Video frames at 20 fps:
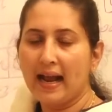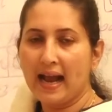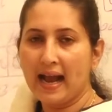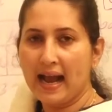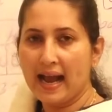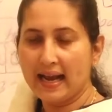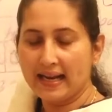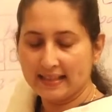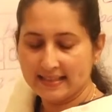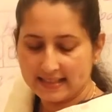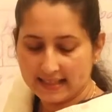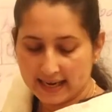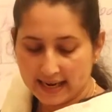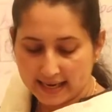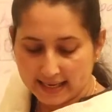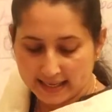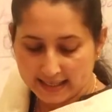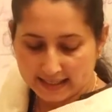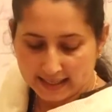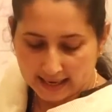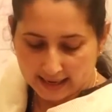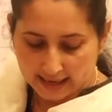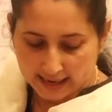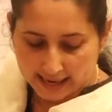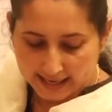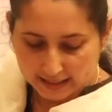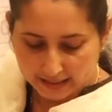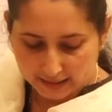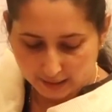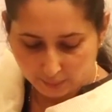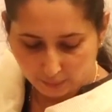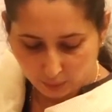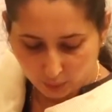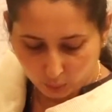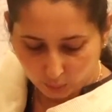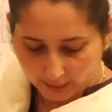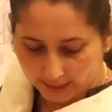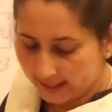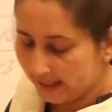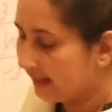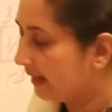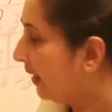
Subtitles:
assigning an item to a